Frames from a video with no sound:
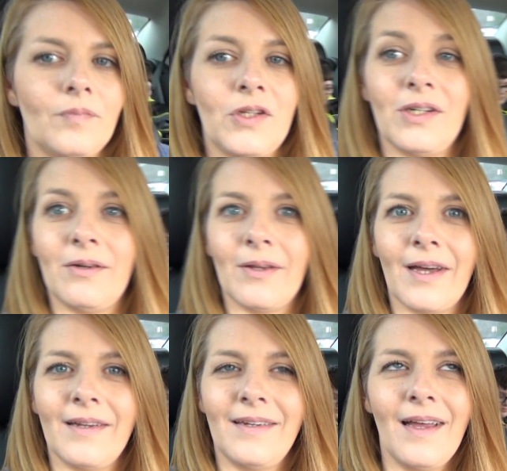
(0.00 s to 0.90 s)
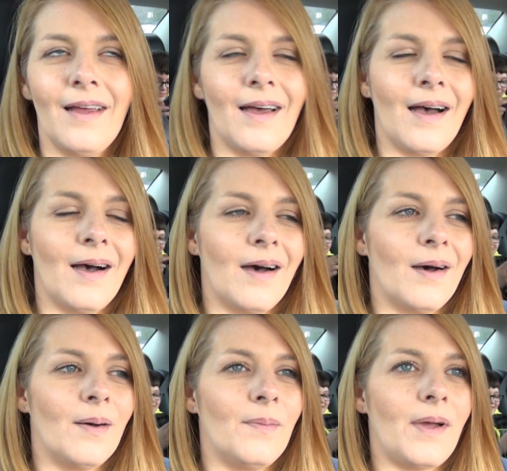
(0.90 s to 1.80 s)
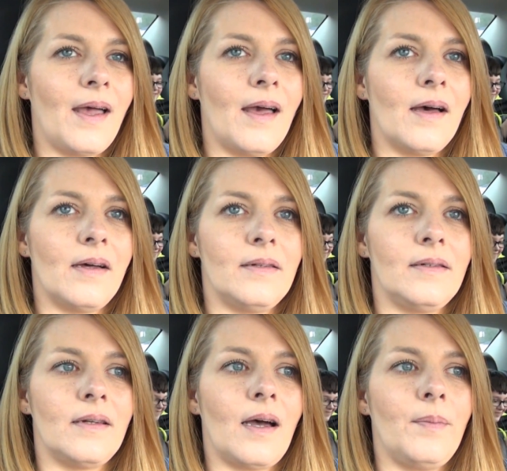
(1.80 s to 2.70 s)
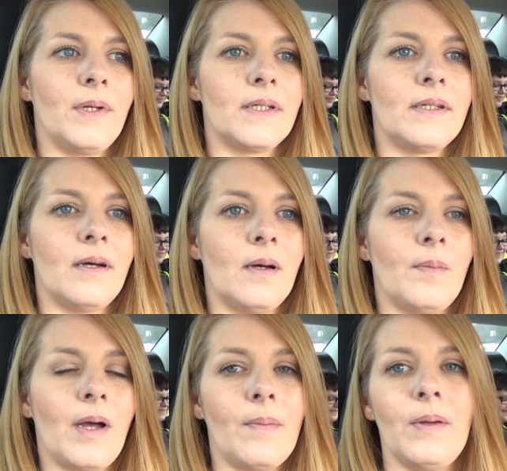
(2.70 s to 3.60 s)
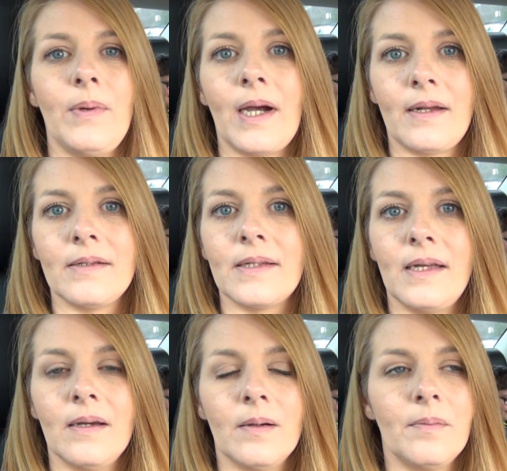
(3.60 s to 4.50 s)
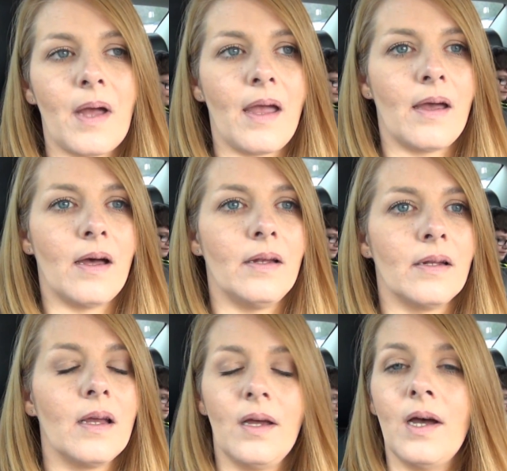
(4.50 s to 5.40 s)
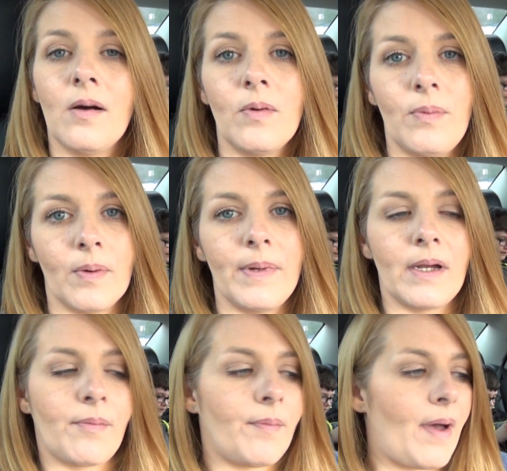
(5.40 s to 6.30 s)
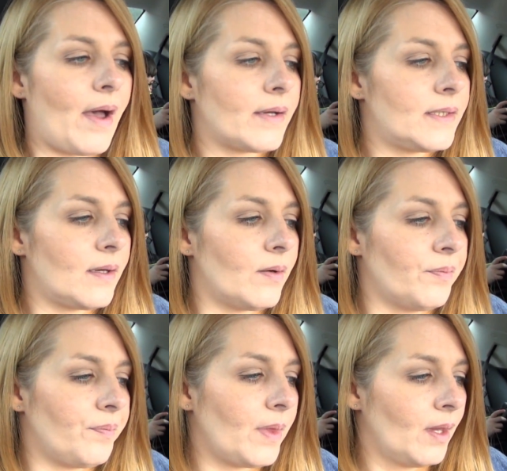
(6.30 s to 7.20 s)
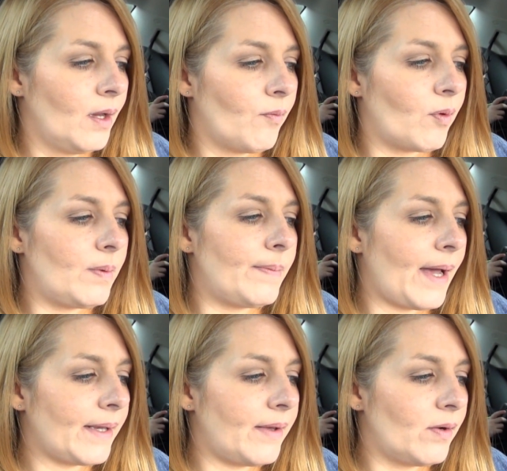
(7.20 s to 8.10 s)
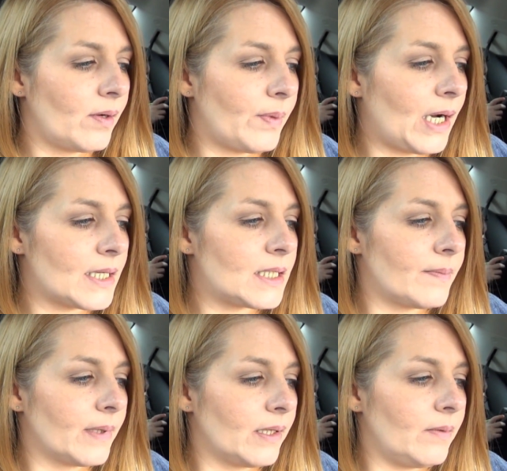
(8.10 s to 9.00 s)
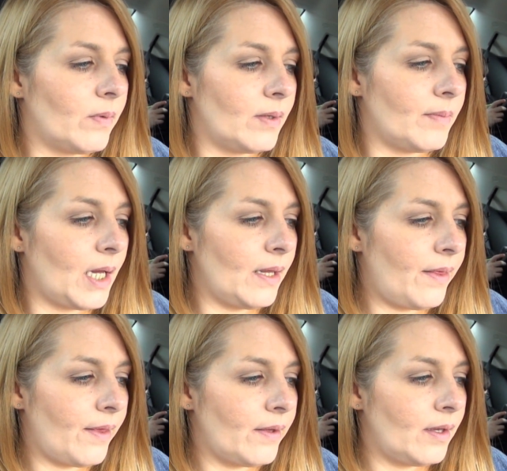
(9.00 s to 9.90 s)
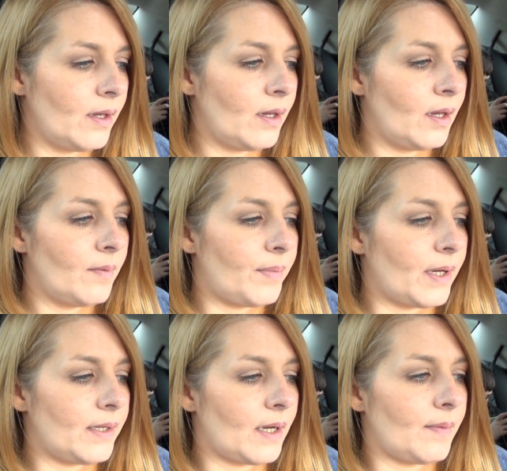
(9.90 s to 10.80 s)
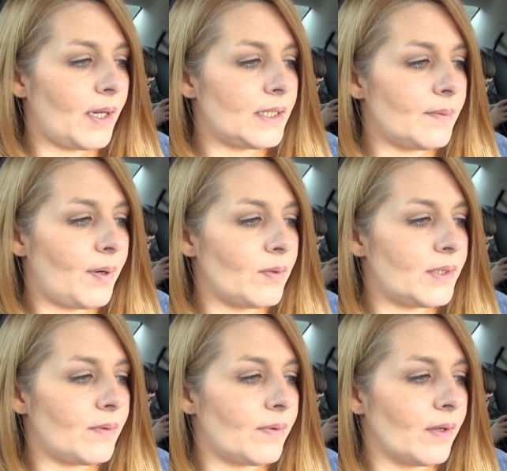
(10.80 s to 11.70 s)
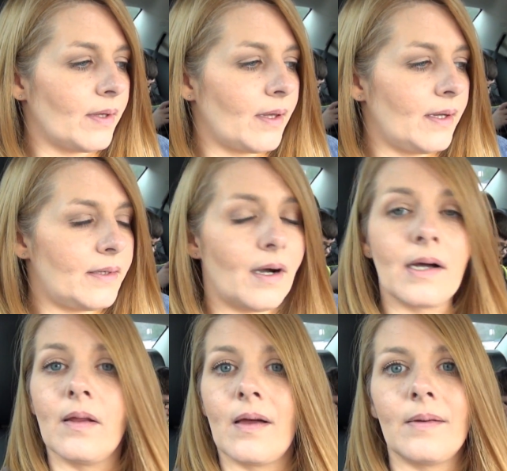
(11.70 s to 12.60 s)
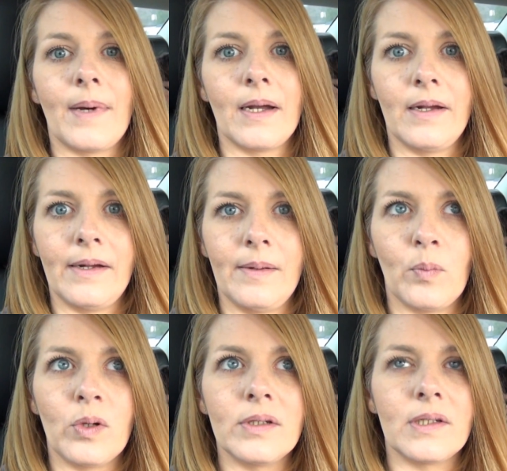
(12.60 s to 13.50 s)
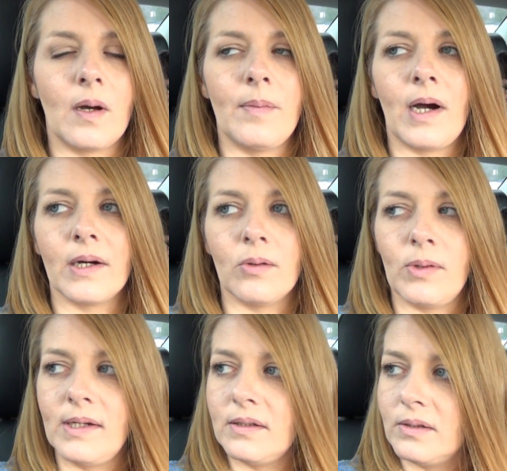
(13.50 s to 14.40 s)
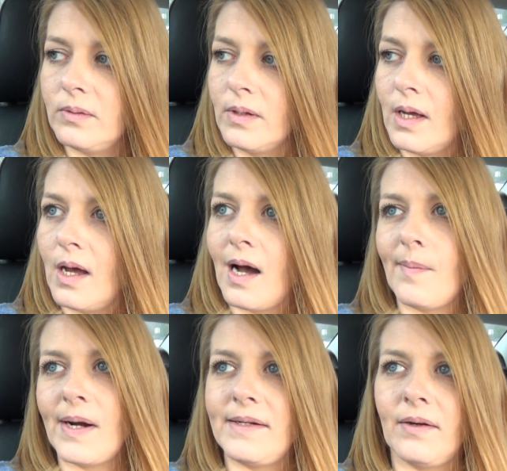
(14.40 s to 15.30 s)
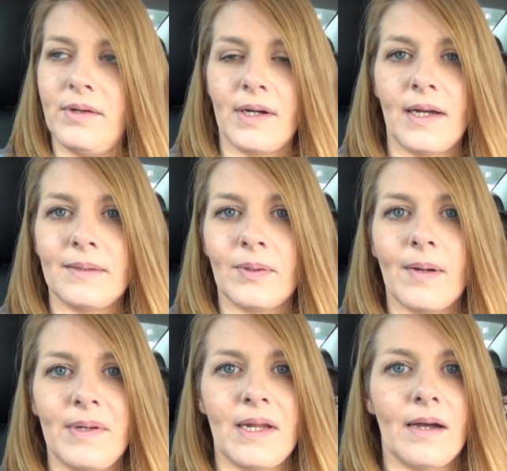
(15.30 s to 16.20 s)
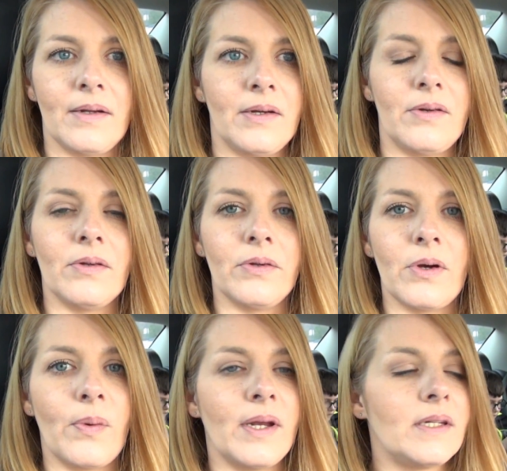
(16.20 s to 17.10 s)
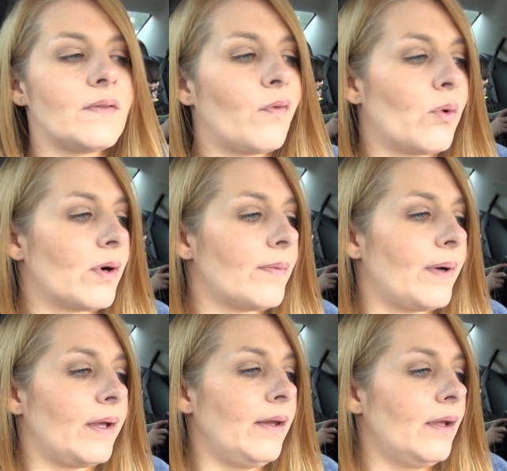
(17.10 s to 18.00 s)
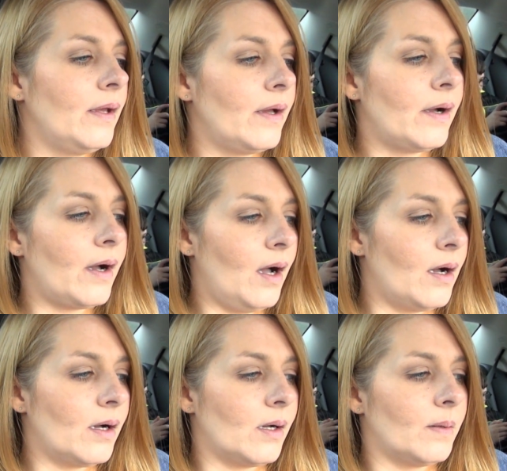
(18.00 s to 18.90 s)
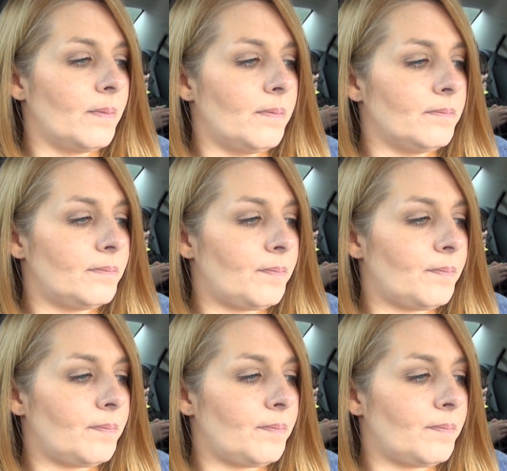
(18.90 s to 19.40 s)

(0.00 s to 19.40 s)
Did you hear that? And I'm just happy we got to see him, and we will be coming back. So we'll be back here in approximately 1 month. But I'm not supposed to really, like, talk a lot about it anymore, so I'm not going to. I might tell you guys we're coming down here and you'll know what it's for, but I